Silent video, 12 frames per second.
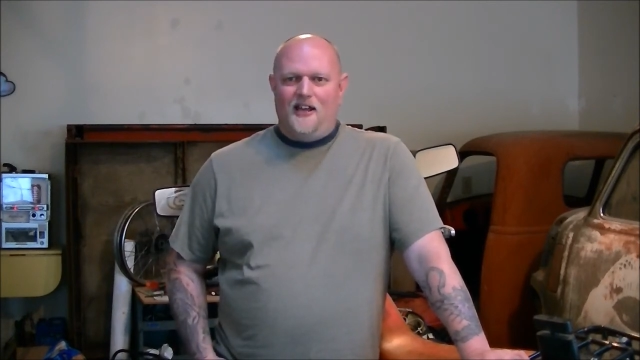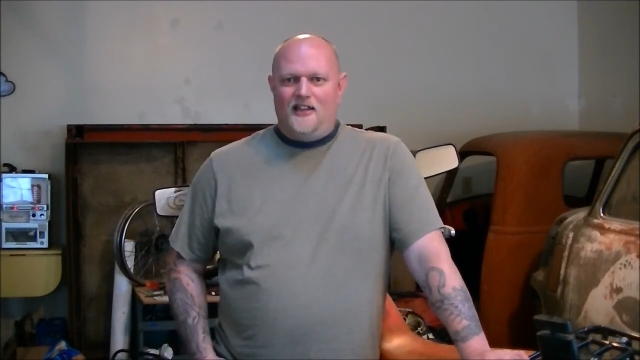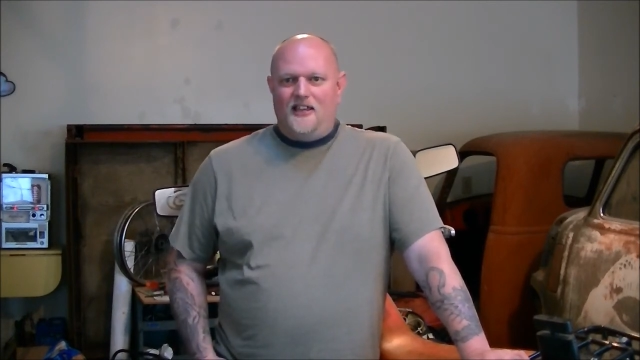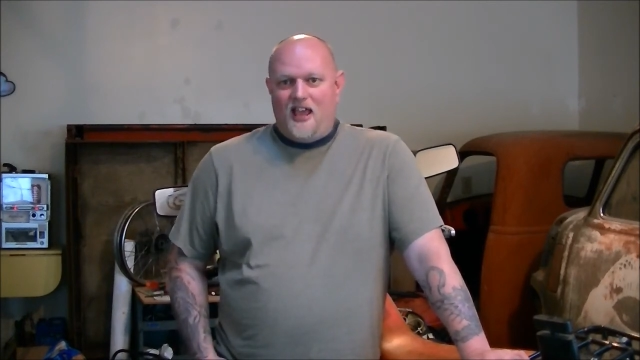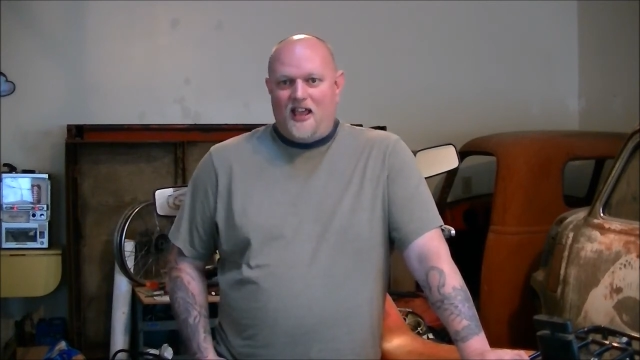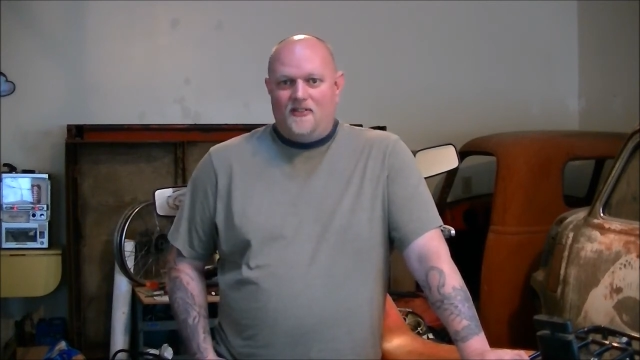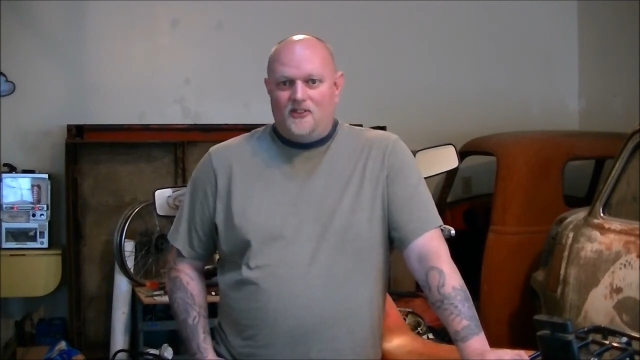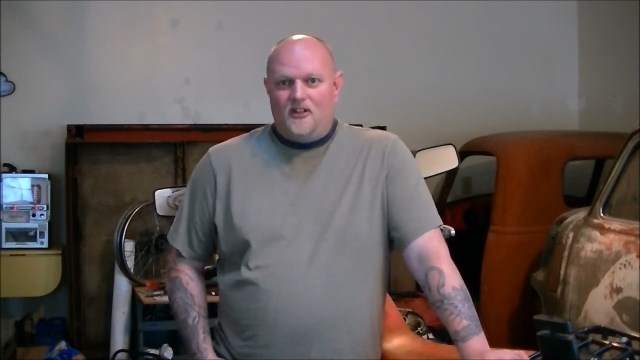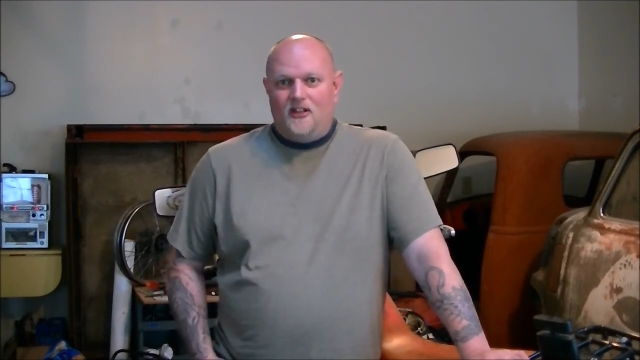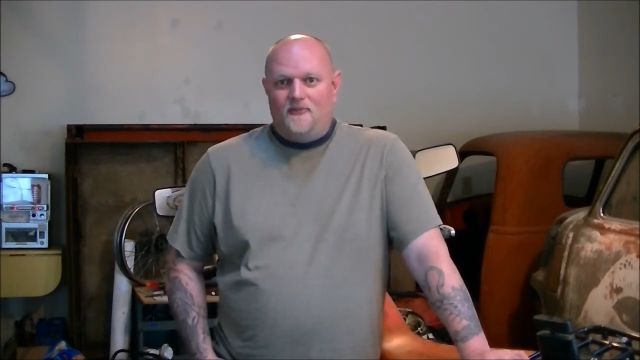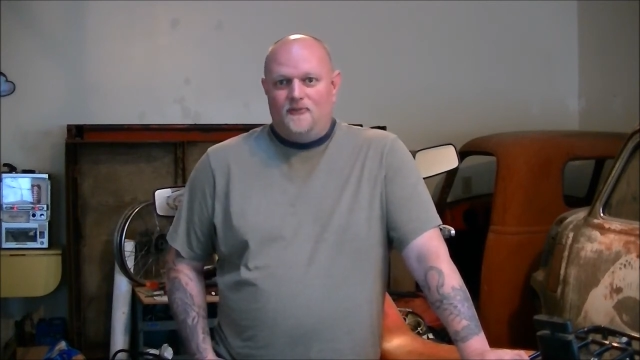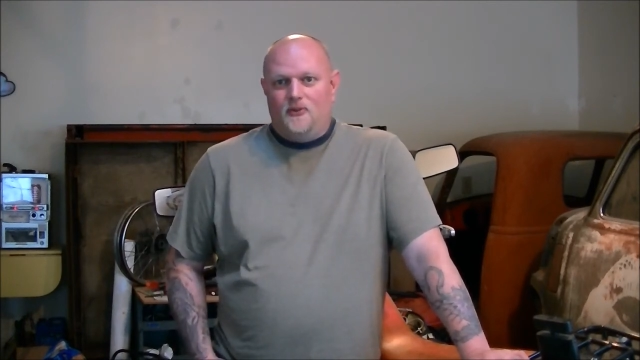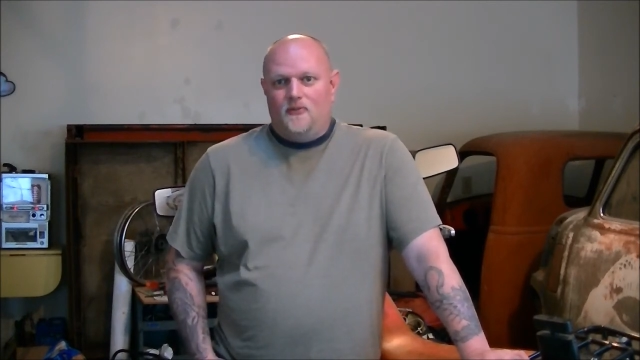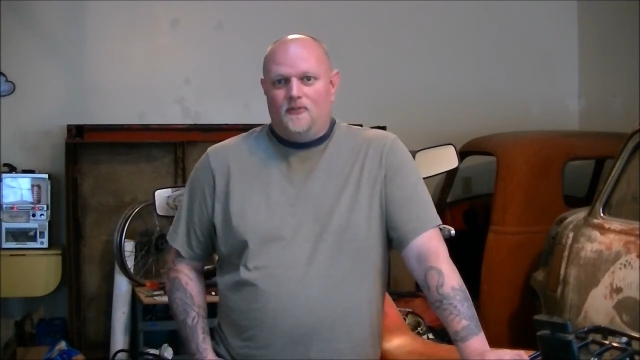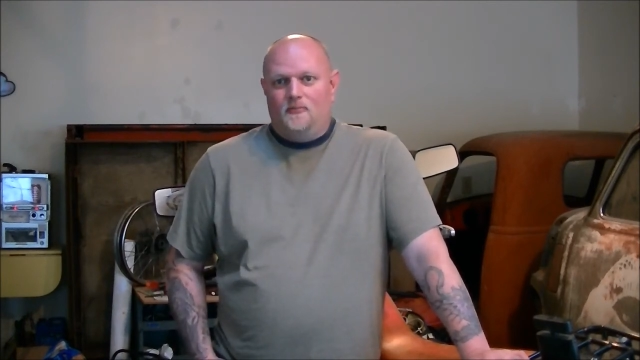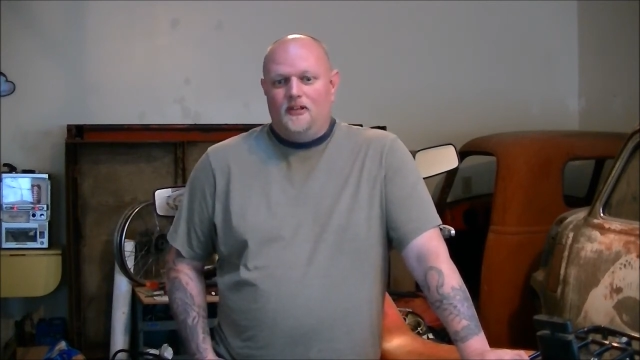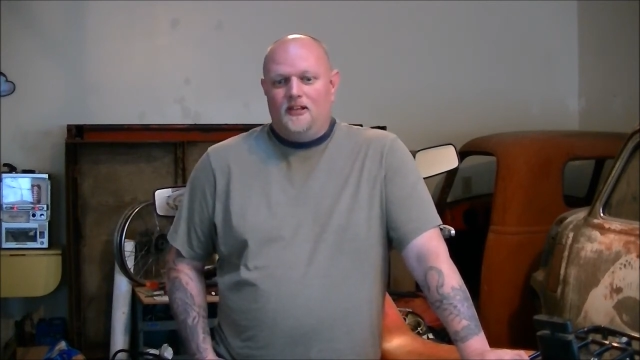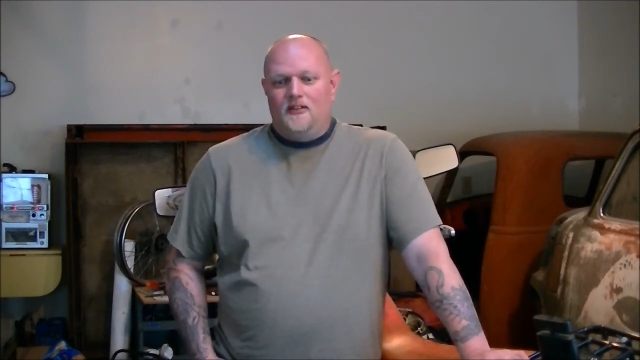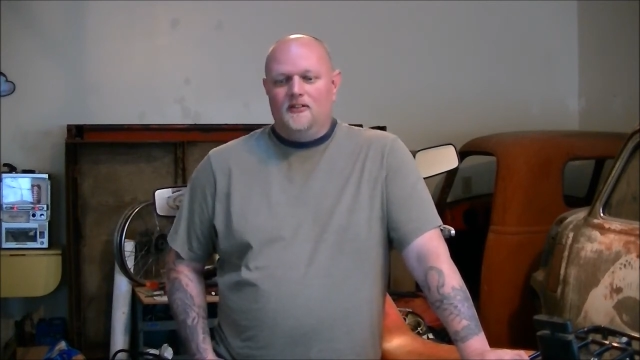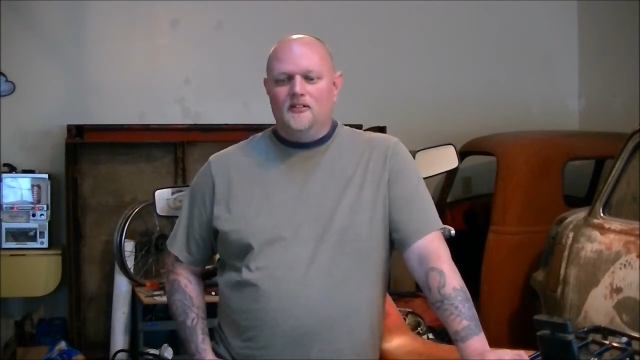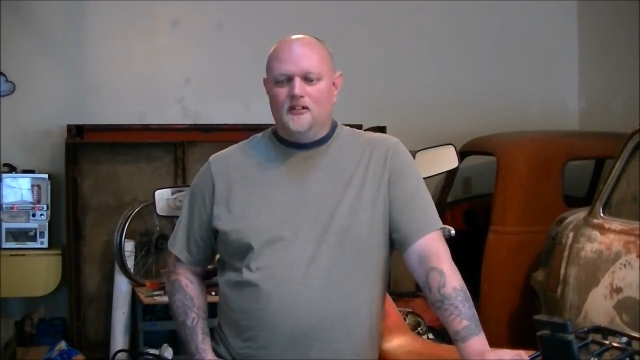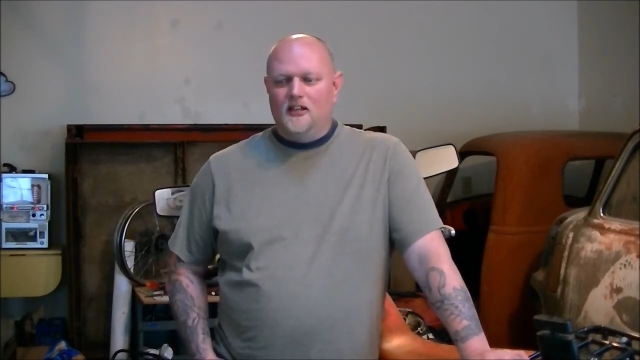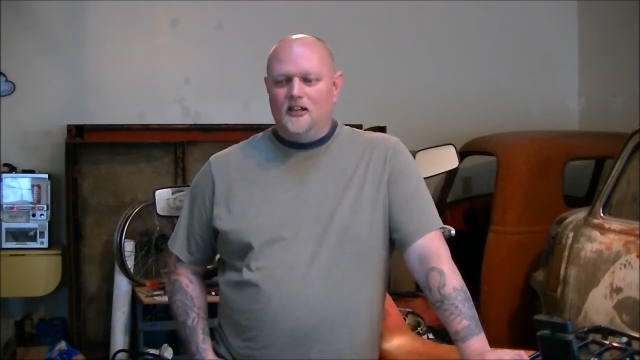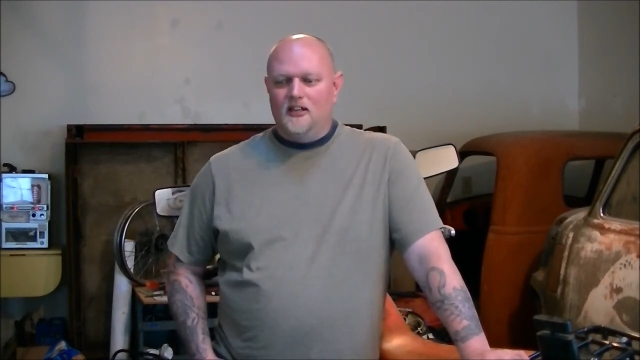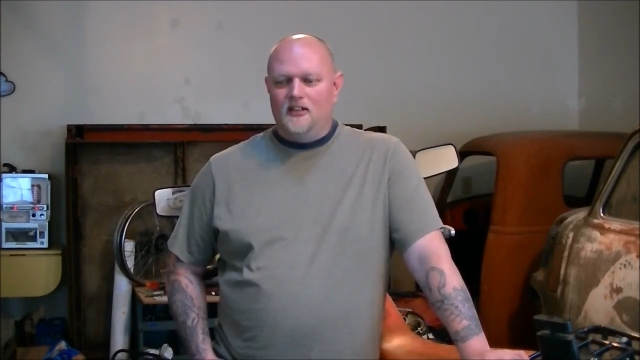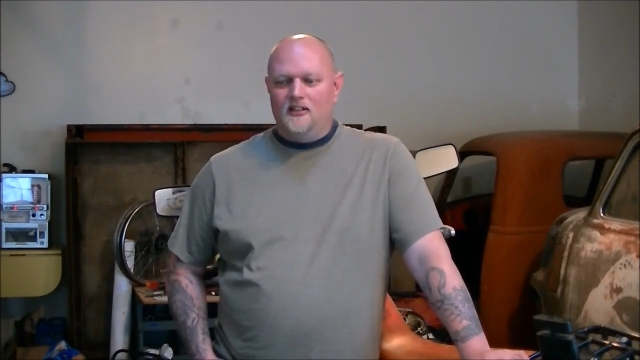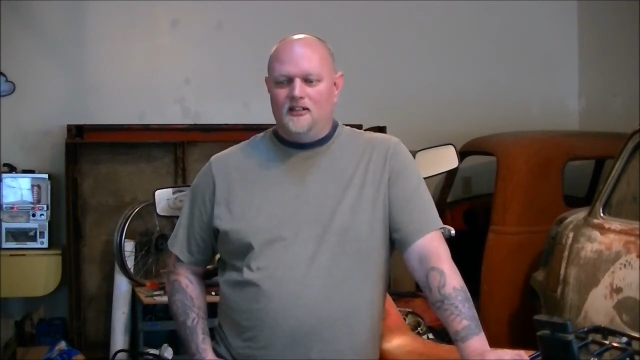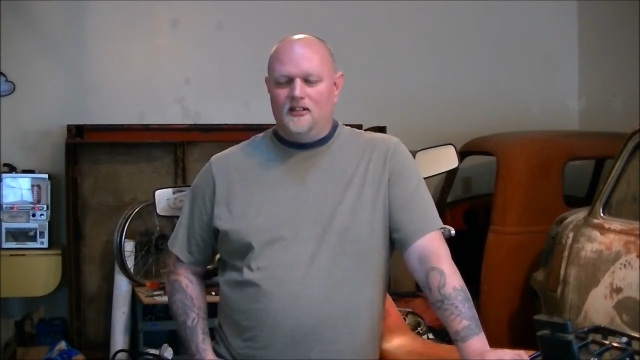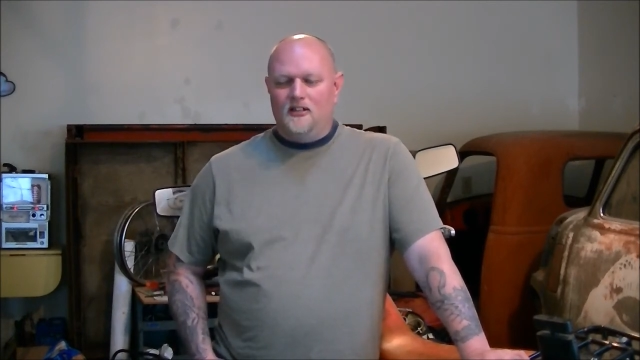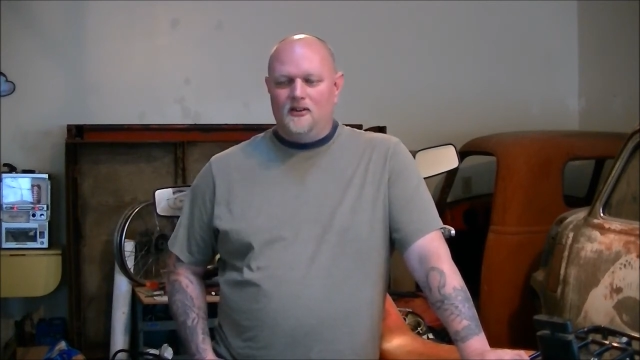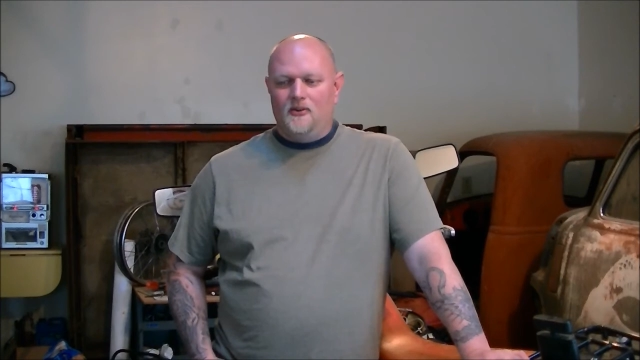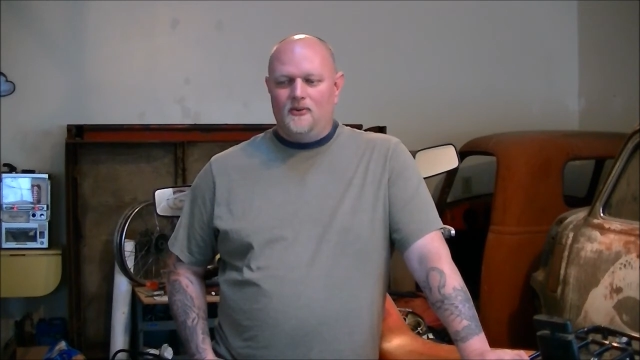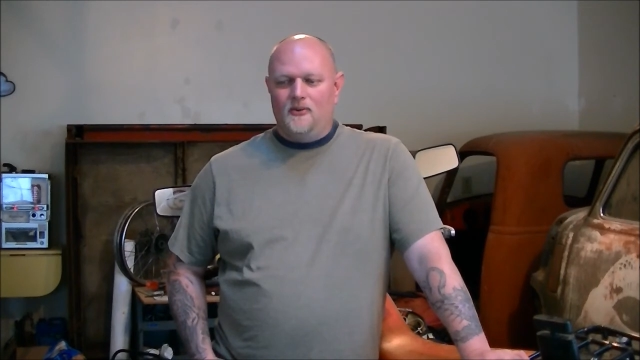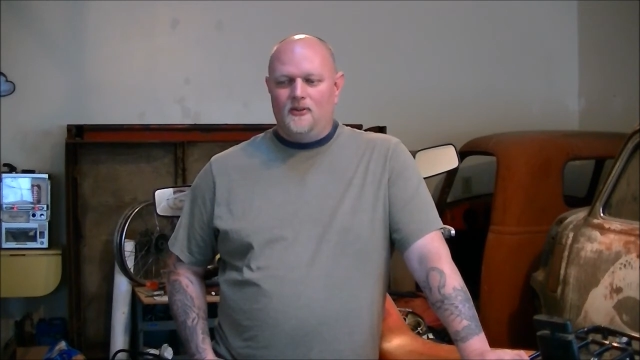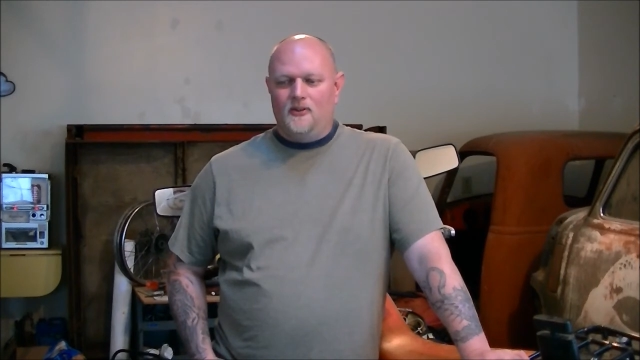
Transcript: I can the leftover meat, and you know,